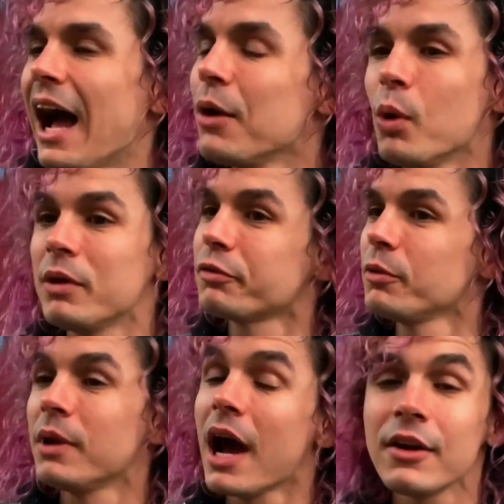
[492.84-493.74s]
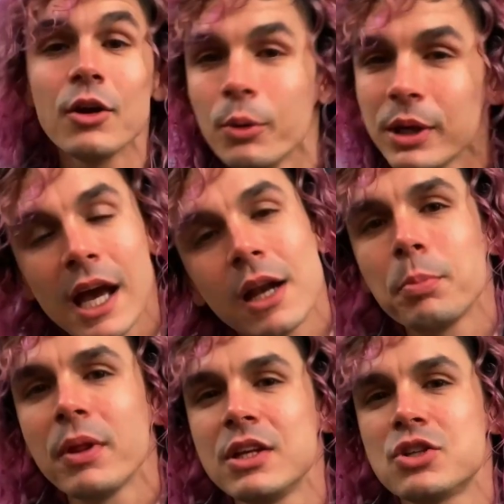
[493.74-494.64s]
went from not knowing how to
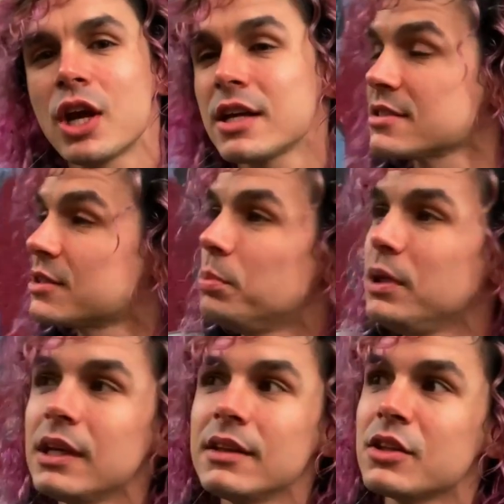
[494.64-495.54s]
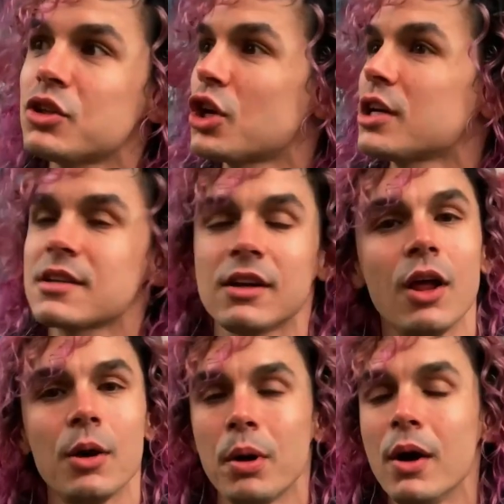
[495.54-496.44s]
play chess to being the chess
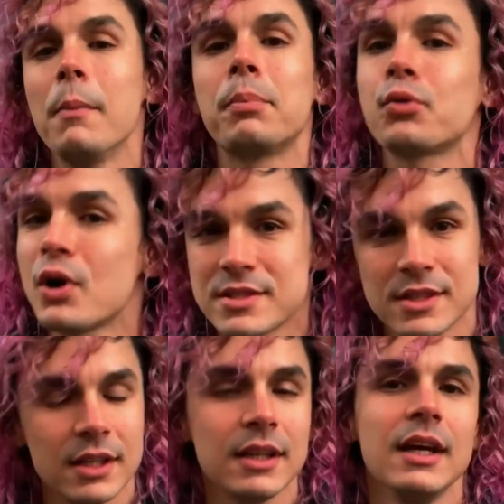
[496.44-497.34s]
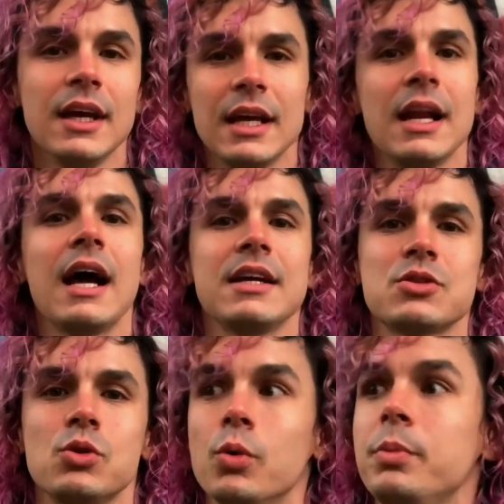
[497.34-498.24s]
club president in high
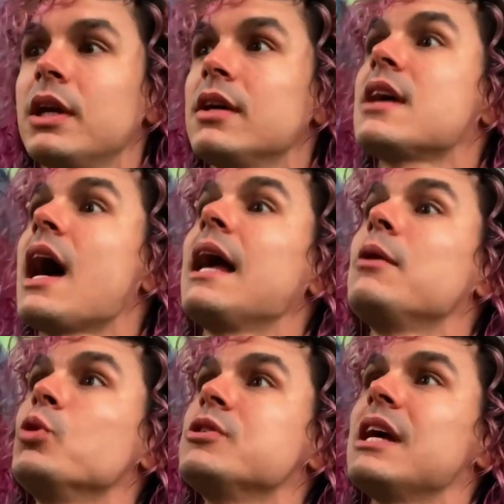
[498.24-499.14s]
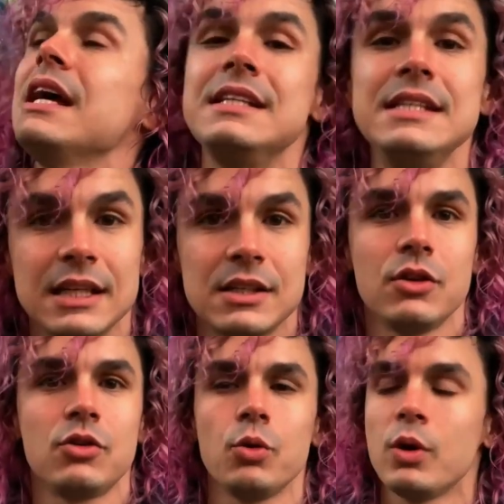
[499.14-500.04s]
school because I was
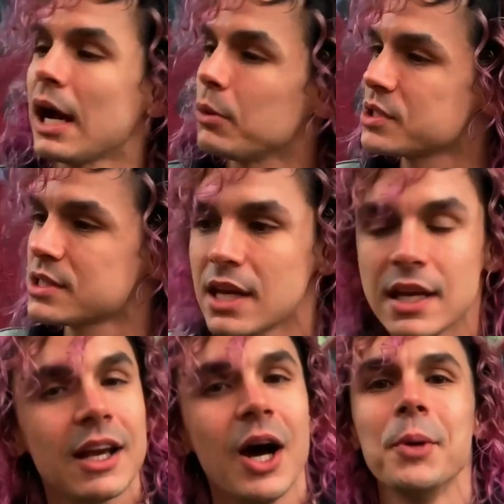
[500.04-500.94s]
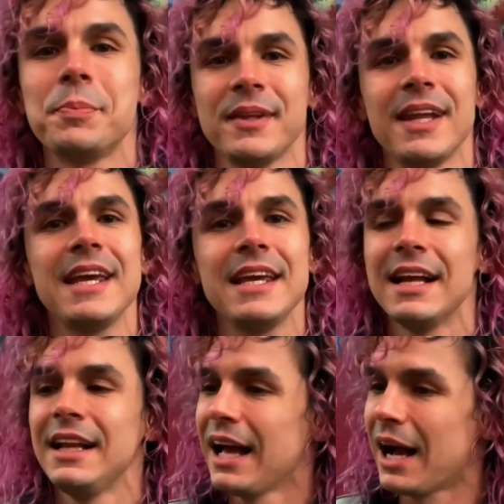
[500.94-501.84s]
addicted to it. I was staying up late.
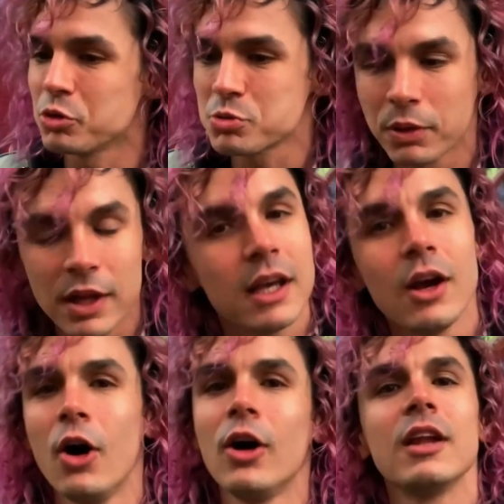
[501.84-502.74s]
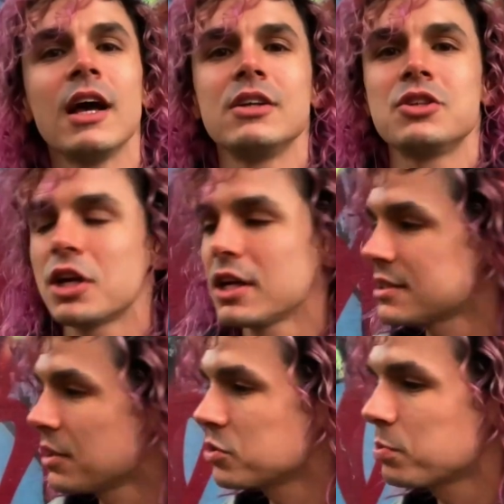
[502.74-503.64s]
I was playing online
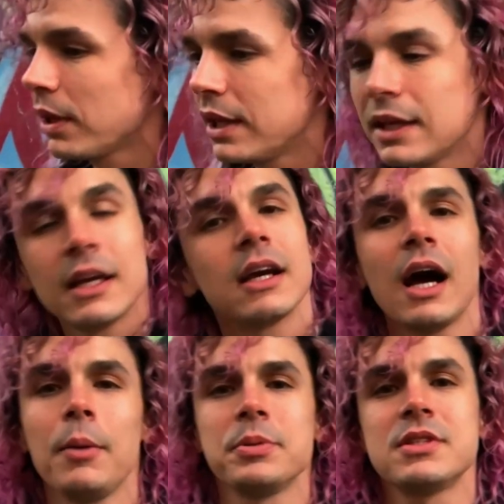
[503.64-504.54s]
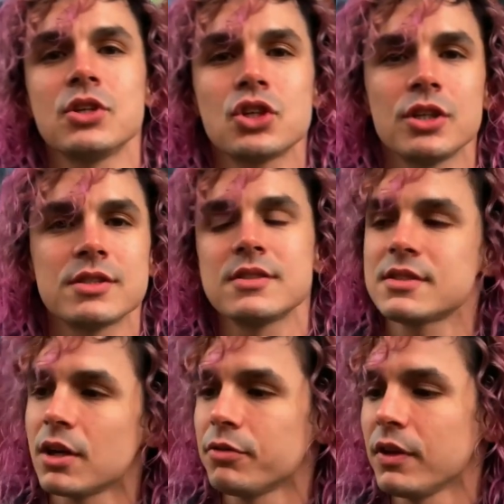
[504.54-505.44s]
chess. I was playing in competitions and
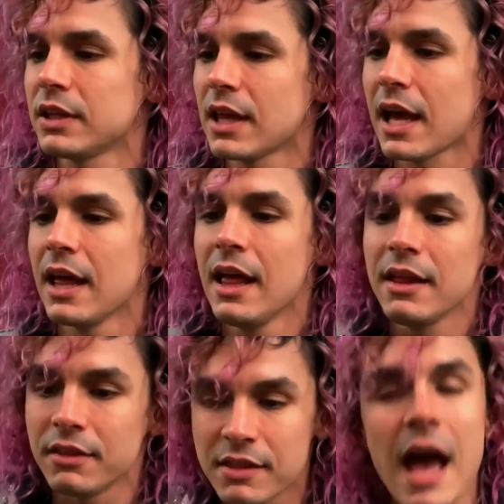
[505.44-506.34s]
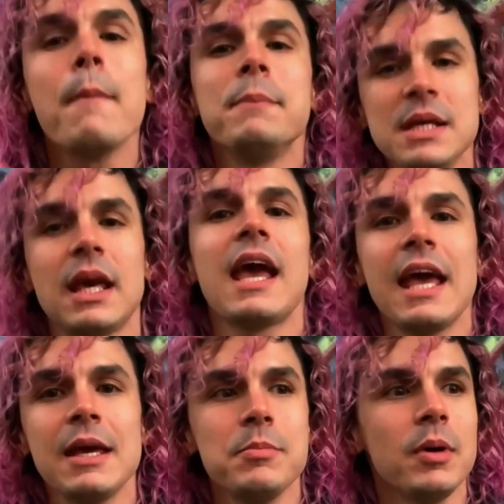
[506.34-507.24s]
stuff like that. That
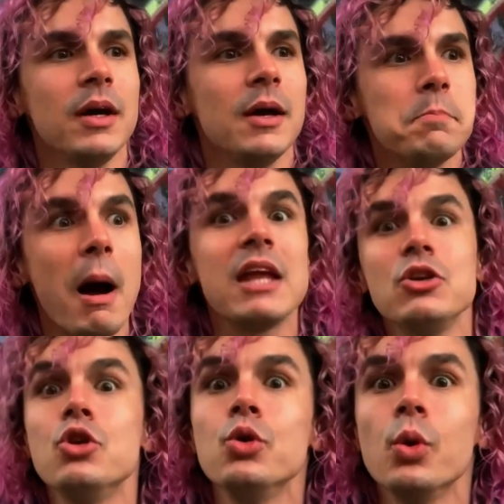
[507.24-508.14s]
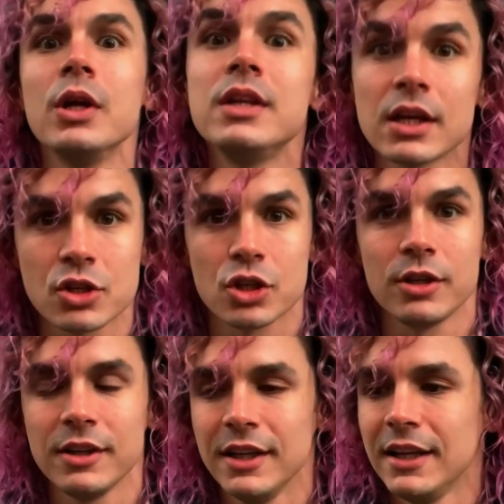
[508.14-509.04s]
became my new
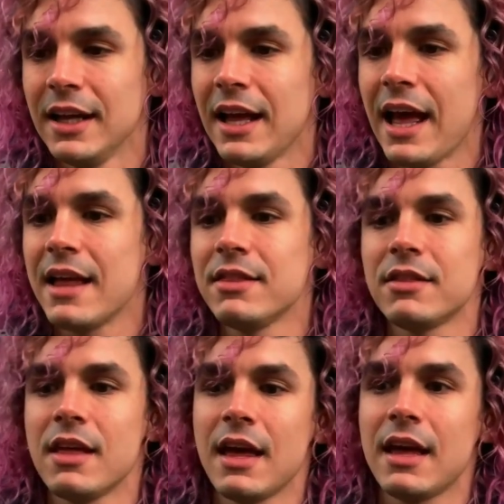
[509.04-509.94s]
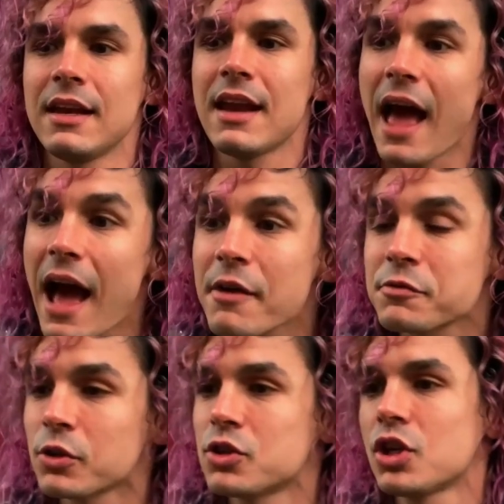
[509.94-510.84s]
addiction. And then
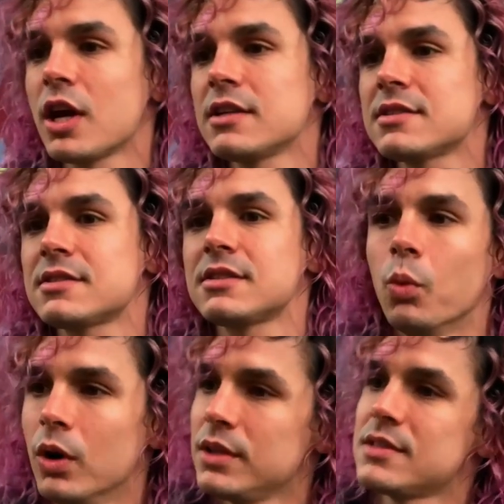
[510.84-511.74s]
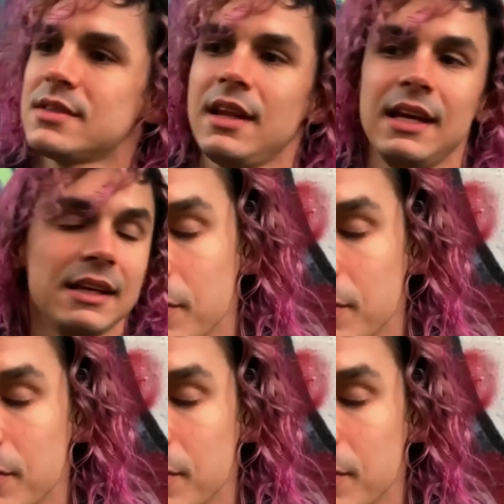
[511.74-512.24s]
after chess was like